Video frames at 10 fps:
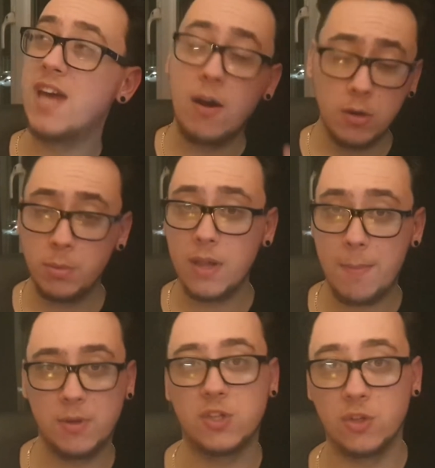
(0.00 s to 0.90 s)
terrible
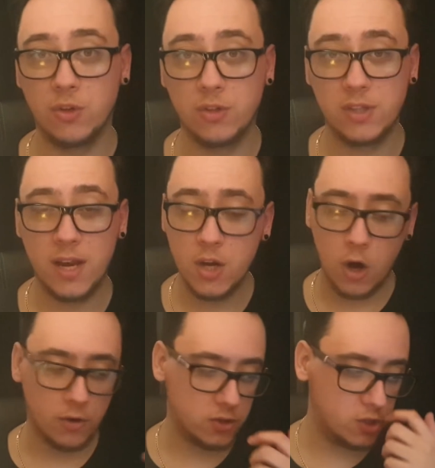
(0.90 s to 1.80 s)
episodes. They're not.